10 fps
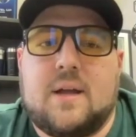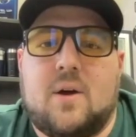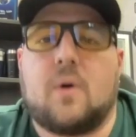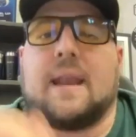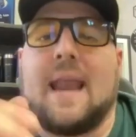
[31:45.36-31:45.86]

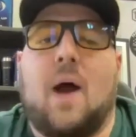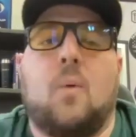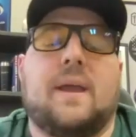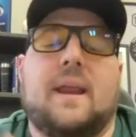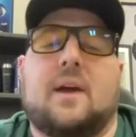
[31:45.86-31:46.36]
Okay, now
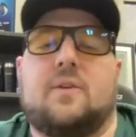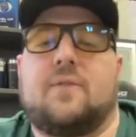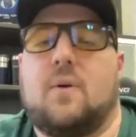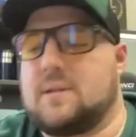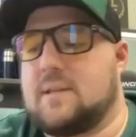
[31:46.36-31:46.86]
we can actually
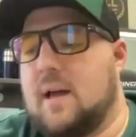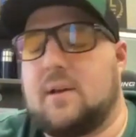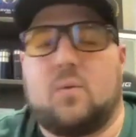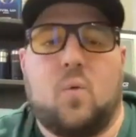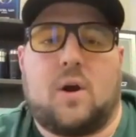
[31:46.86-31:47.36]
focus
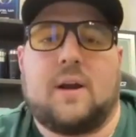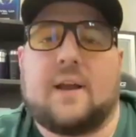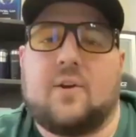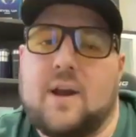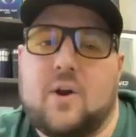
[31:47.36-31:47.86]
on working
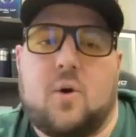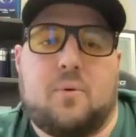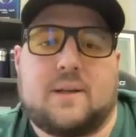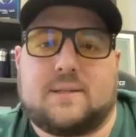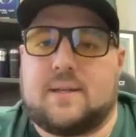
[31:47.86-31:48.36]
on your in-home
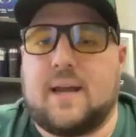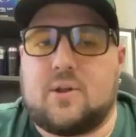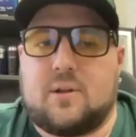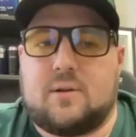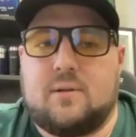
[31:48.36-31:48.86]

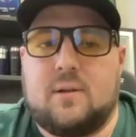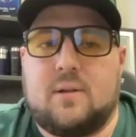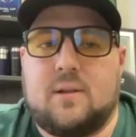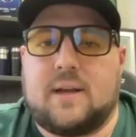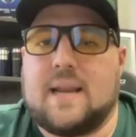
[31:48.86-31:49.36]
presentation.
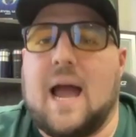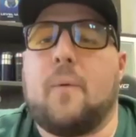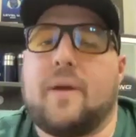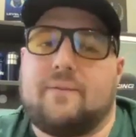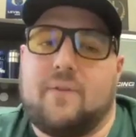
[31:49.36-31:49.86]
Like, now
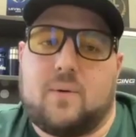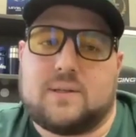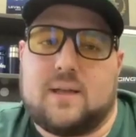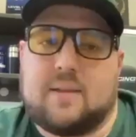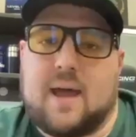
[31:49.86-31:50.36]
we can
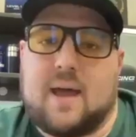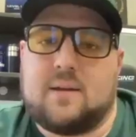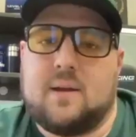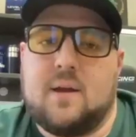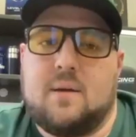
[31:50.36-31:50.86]
focus on
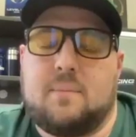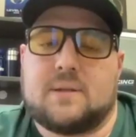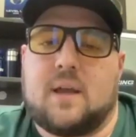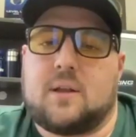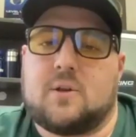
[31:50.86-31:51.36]
that. But
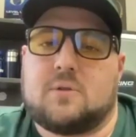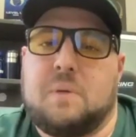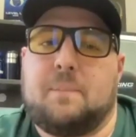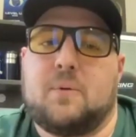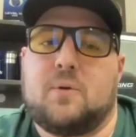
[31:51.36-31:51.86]
it's like there's
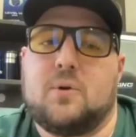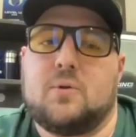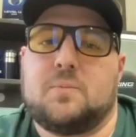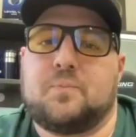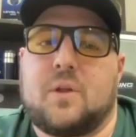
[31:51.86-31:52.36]
people
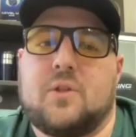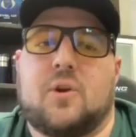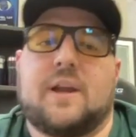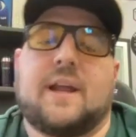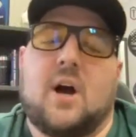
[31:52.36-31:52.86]
who they're
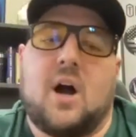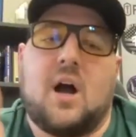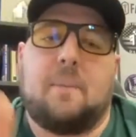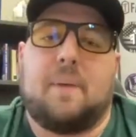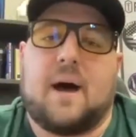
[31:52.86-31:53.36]
getting hung
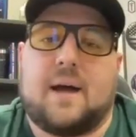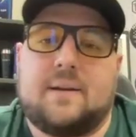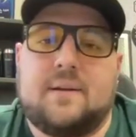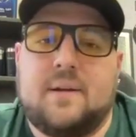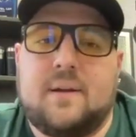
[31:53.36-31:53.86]
up
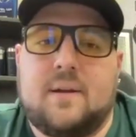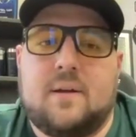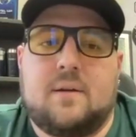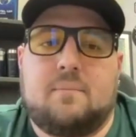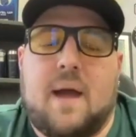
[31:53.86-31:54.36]
on
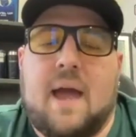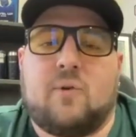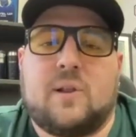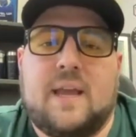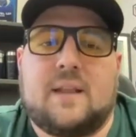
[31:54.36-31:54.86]
by
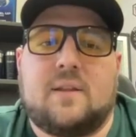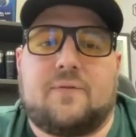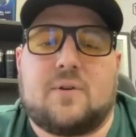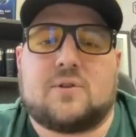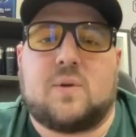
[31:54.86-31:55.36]
every lead in the
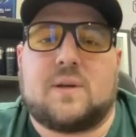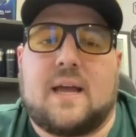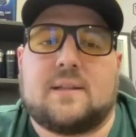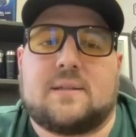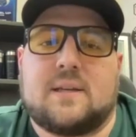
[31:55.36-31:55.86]
first 3
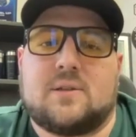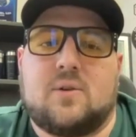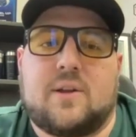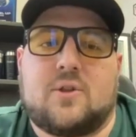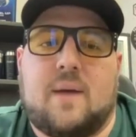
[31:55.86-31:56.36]
sentences. And they're
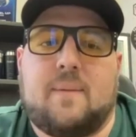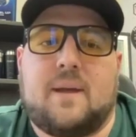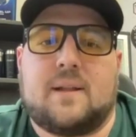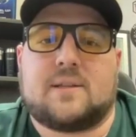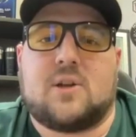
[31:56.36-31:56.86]
like,
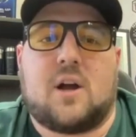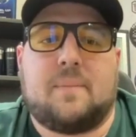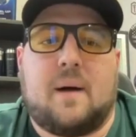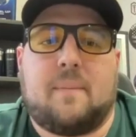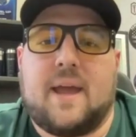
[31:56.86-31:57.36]
Jamie, let's talk
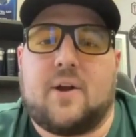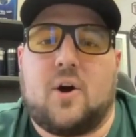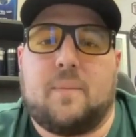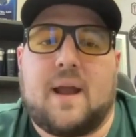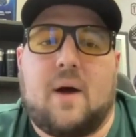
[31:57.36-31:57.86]
about my
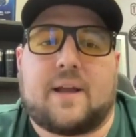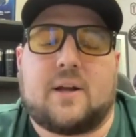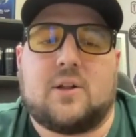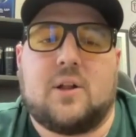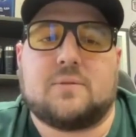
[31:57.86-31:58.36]
in-home and how I
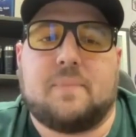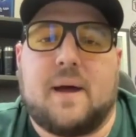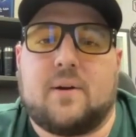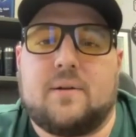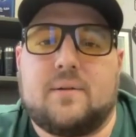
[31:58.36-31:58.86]
can close
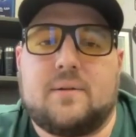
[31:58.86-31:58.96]
better.